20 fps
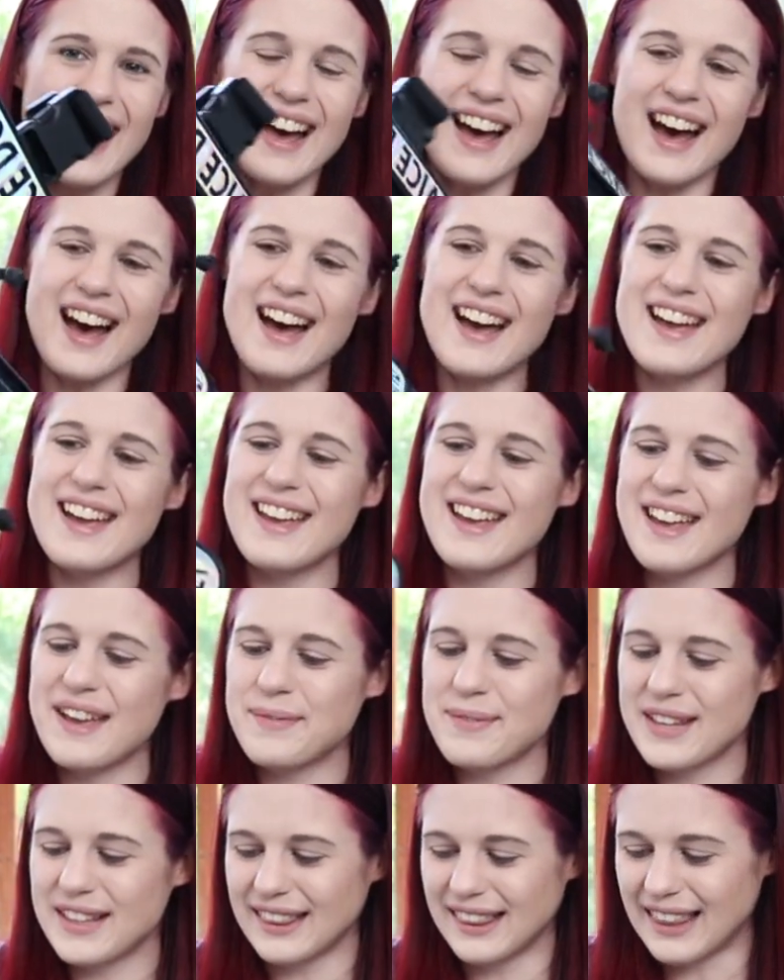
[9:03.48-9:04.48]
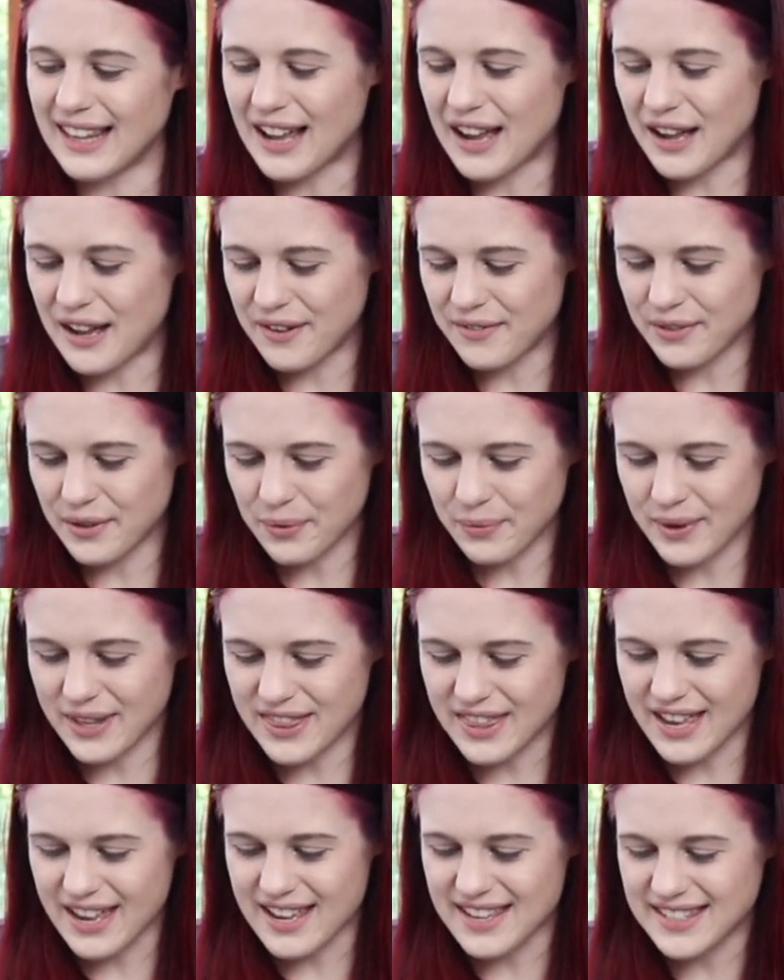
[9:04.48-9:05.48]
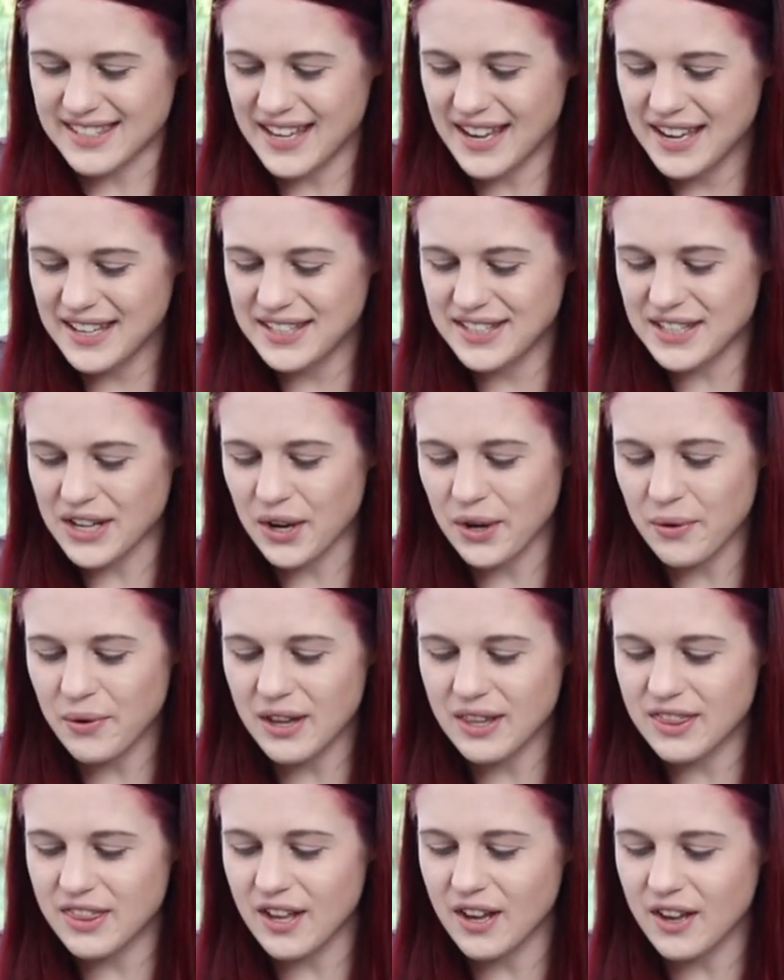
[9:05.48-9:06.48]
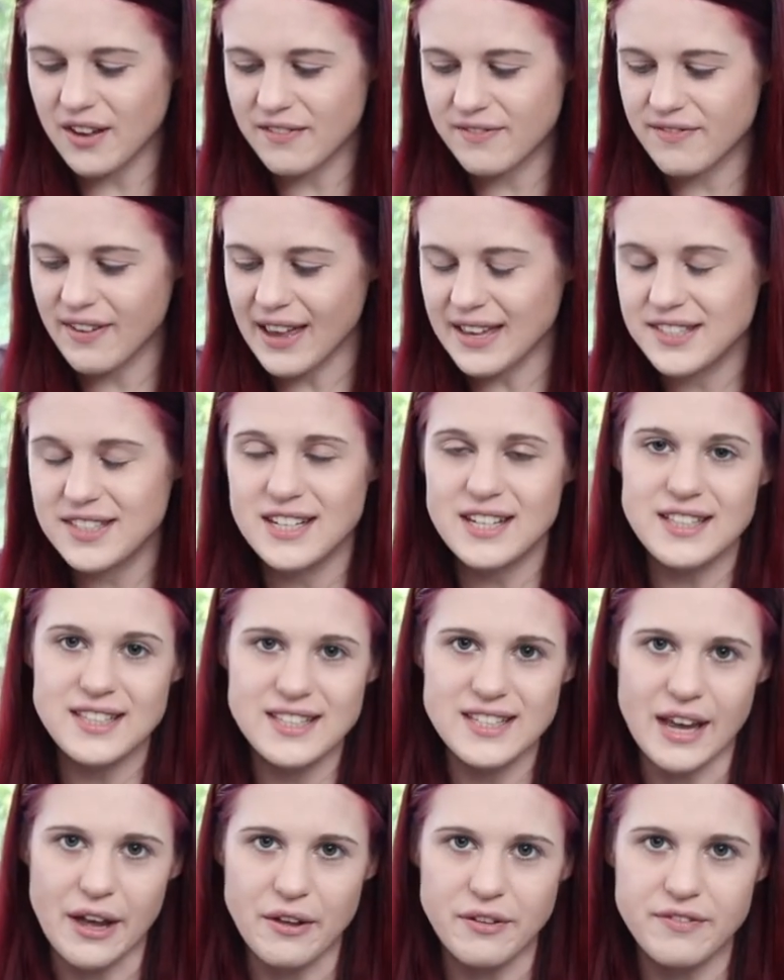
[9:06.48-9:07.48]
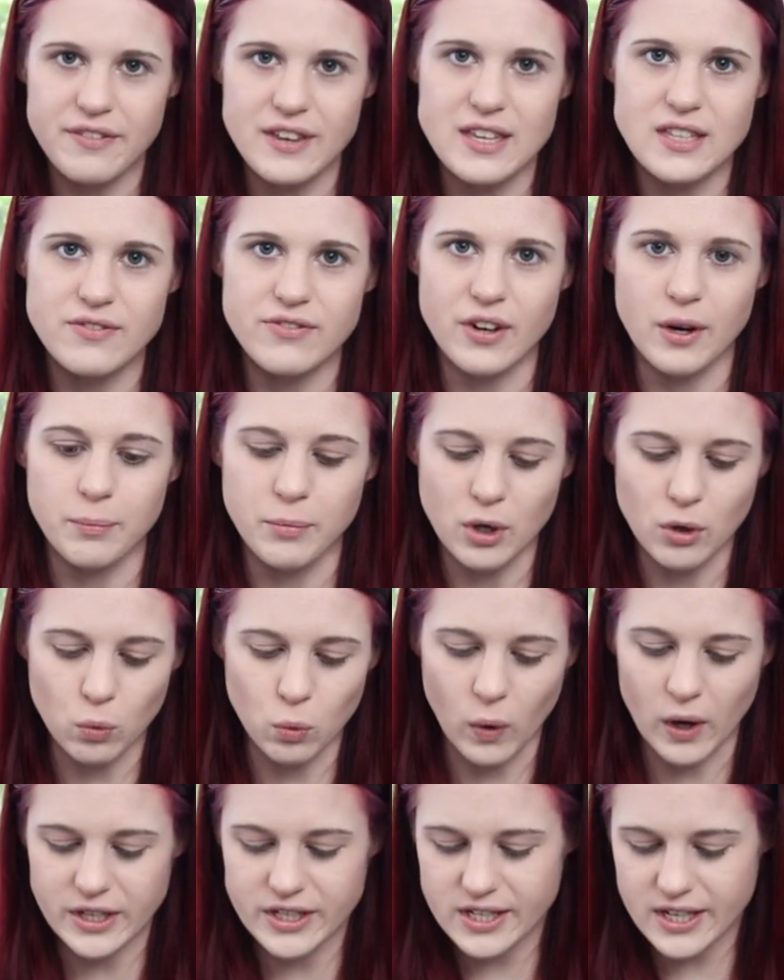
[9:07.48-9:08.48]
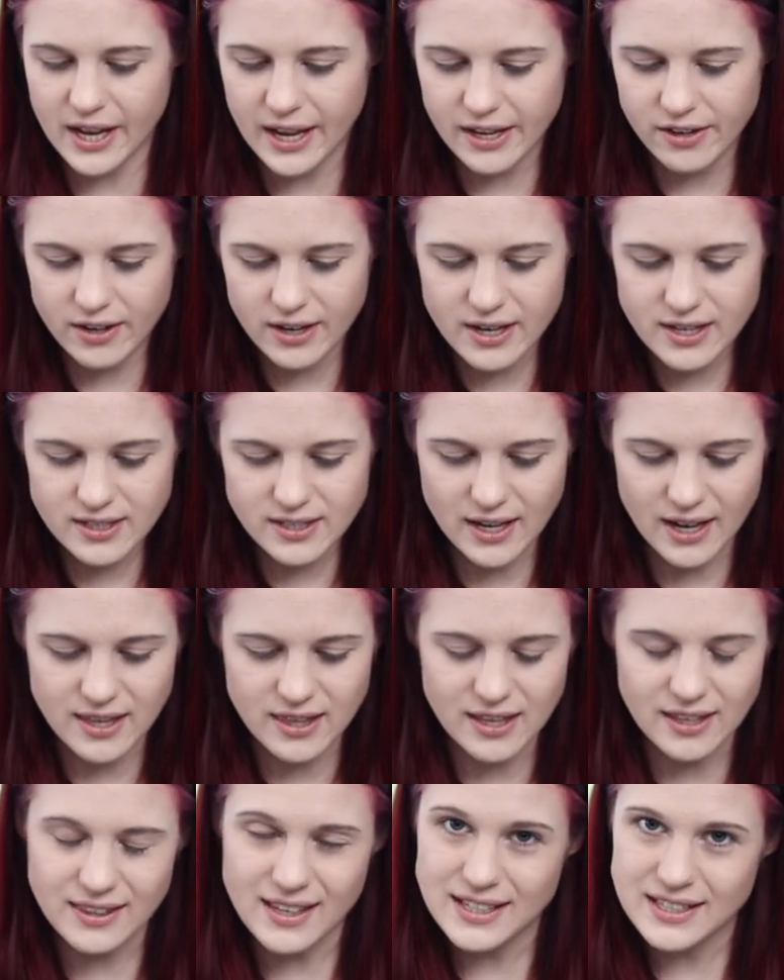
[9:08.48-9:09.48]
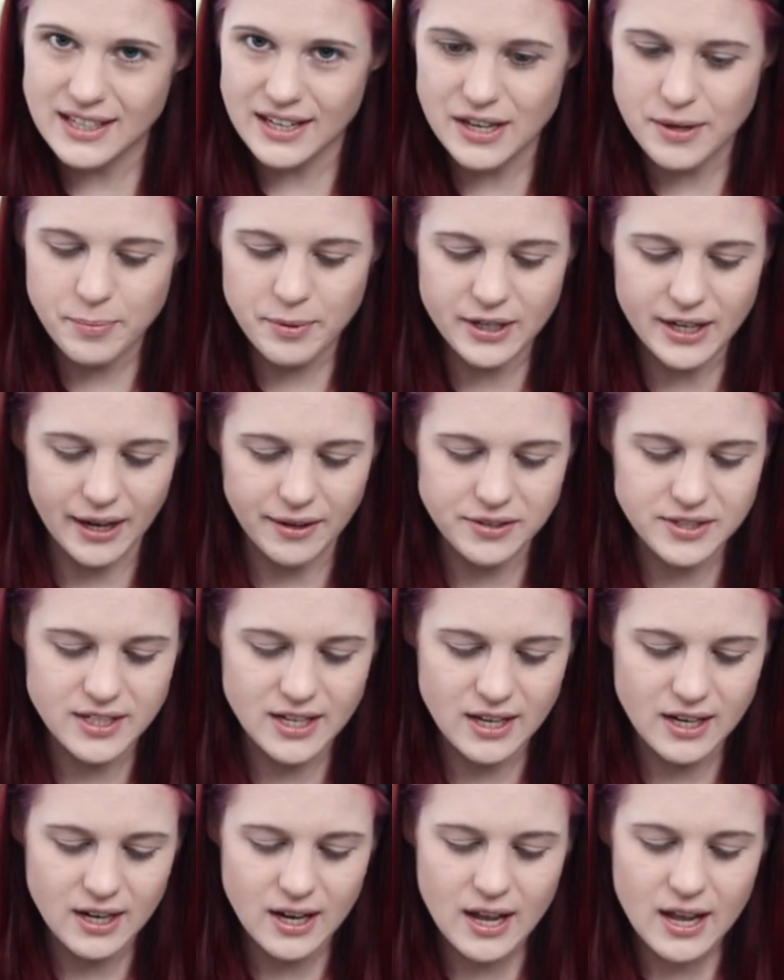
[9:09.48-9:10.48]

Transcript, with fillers: I am in love with this. So the vest itself is from OneTigris. I think that's how you pronounce it.